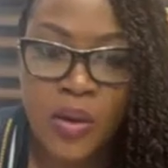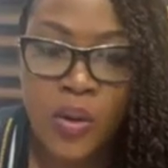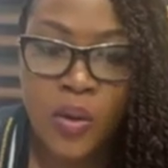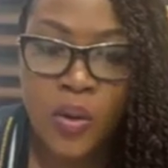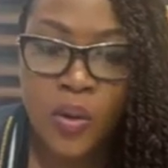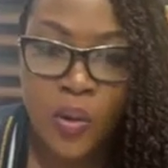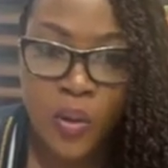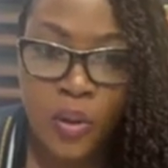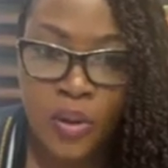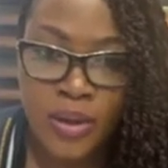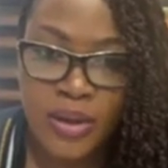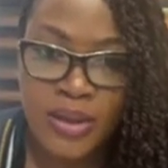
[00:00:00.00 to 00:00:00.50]

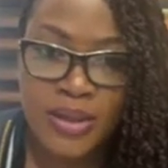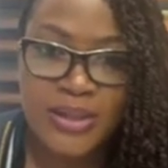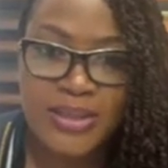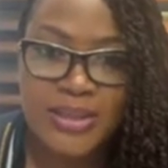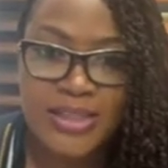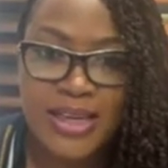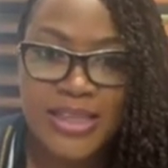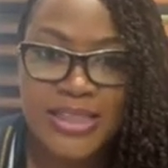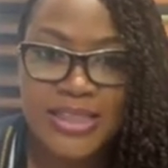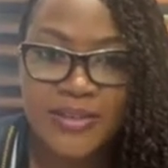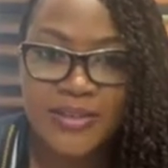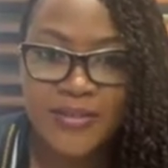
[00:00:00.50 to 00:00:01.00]
or they
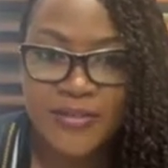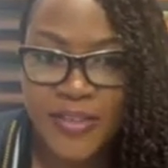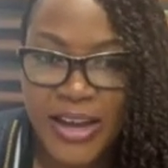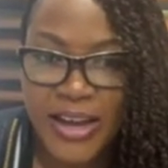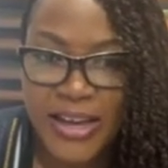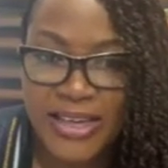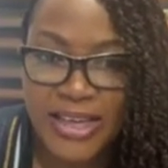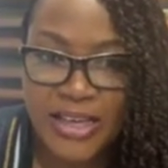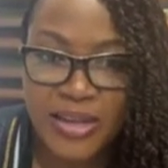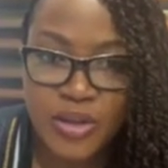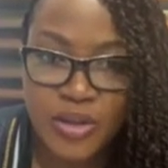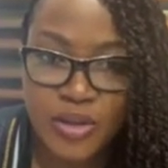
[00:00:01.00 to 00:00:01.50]
are
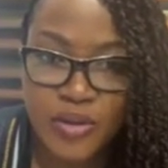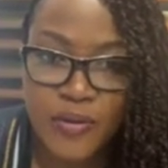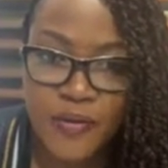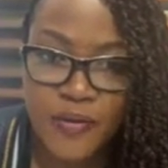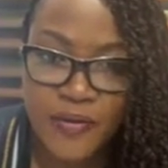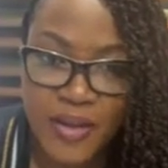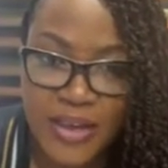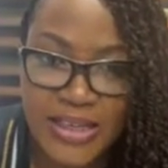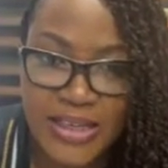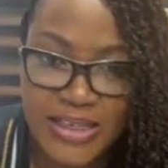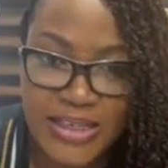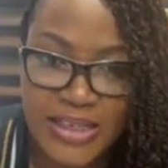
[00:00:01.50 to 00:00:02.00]
divided into
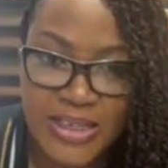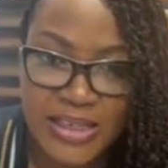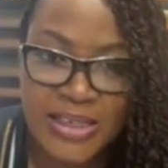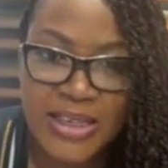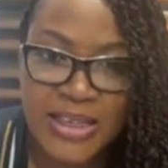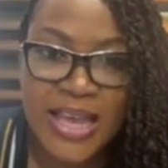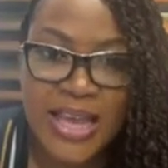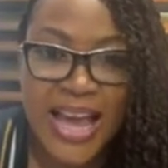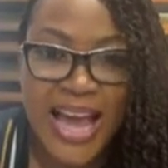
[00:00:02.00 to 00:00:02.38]
phases,